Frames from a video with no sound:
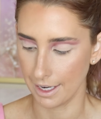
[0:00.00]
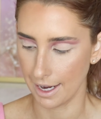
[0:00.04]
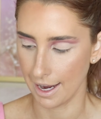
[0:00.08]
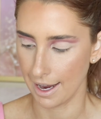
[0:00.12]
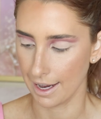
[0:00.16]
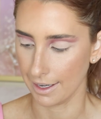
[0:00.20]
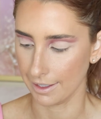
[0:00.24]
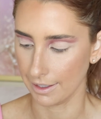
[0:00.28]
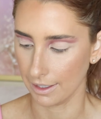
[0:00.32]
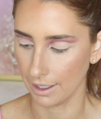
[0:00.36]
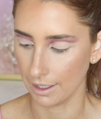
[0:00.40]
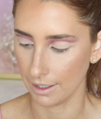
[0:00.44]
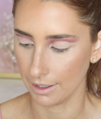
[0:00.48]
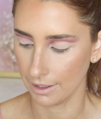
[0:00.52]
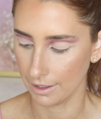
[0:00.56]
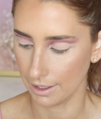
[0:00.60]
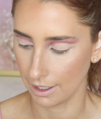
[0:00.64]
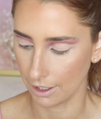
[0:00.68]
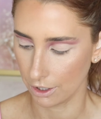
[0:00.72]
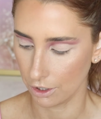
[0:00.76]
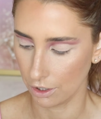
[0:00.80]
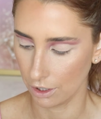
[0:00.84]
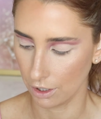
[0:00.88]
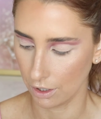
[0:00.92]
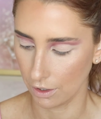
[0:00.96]
outer
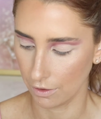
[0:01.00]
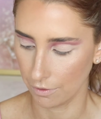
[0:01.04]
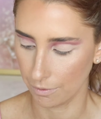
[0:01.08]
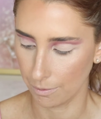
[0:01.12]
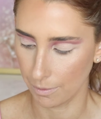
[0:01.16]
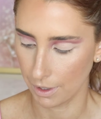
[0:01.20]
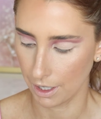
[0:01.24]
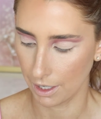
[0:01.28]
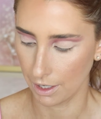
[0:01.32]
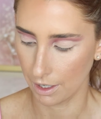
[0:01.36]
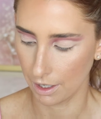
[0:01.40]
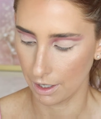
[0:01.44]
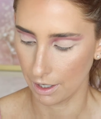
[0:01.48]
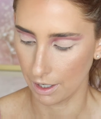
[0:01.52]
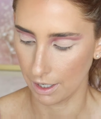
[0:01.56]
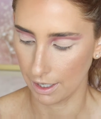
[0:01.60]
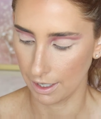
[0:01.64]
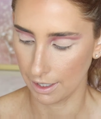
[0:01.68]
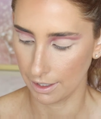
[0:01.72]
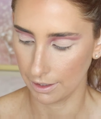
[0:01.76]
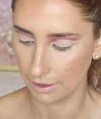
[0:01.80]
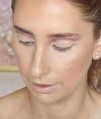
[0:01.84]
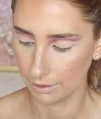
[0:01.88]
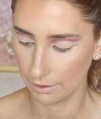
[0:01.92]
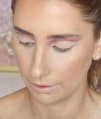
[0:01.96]
section of my
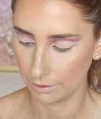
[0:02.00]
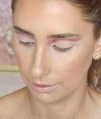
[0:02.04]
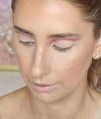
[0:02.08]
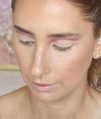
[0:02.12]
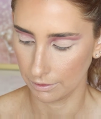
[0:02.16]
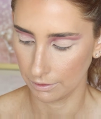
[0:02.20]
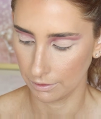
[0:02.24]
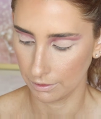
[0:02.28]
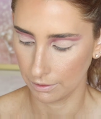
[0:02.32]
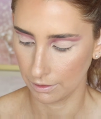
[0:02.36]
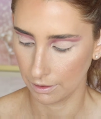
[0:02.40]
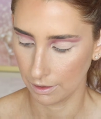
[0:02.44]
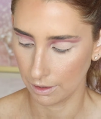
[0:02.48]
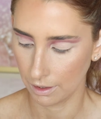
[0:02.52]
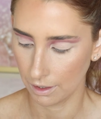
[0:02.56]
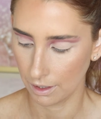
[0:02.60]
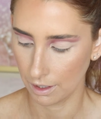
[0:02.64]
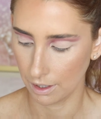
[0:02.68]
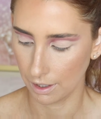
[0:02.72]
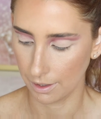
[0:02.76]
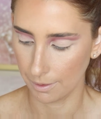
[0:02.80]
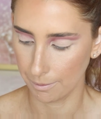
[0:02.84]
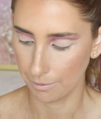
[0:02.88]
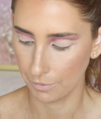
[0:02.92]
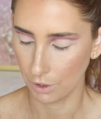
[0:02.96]
eye.
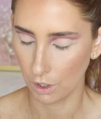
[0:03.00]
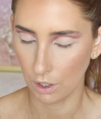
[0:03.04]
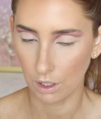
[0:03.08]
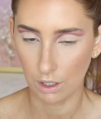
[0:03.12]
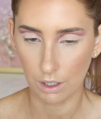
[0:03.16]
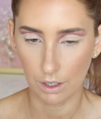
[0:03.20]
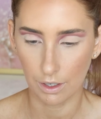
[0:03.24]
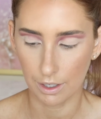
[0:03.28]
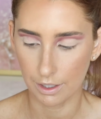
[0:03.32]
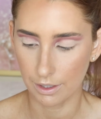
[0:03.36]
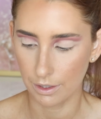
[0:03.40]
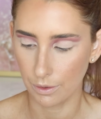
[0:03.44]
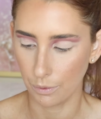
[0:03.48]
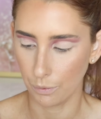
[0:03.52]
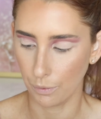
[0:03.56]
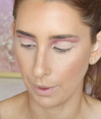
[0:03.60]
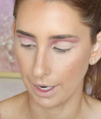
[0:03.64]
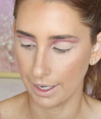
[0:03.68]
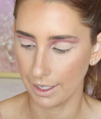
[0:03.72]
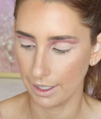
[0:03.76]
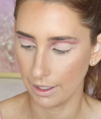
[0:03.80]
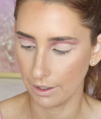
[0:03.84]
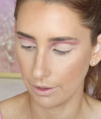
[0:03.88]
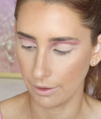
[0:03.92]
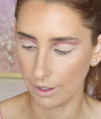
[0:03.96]
I'm not going to
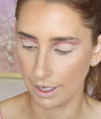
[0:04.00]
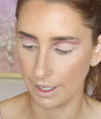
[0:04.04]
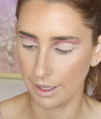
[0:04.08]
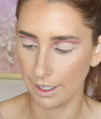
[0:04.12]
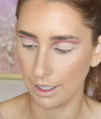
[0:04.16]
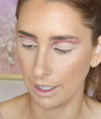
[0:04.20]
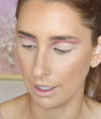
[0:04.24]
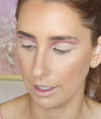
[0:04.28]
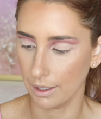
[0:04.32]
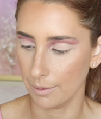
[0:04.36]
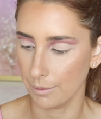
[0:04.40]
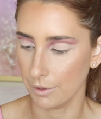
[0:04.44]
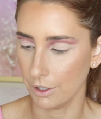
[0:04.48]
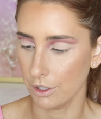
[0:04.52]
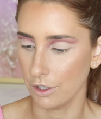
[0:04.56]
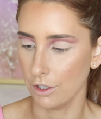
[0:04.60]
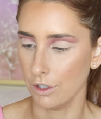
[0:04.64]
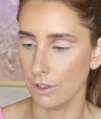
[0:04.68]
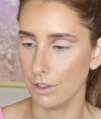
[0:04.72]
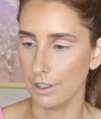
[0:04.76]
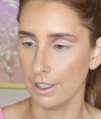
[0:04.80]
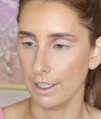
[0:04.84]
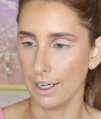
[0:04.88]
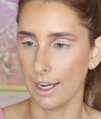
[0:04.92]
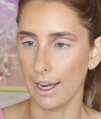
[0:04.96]
wet it or anything, and I'm just
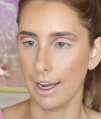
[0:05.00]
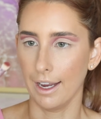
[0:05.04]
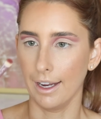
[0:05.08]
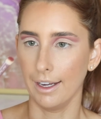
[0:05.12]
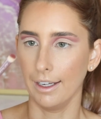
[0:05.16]
using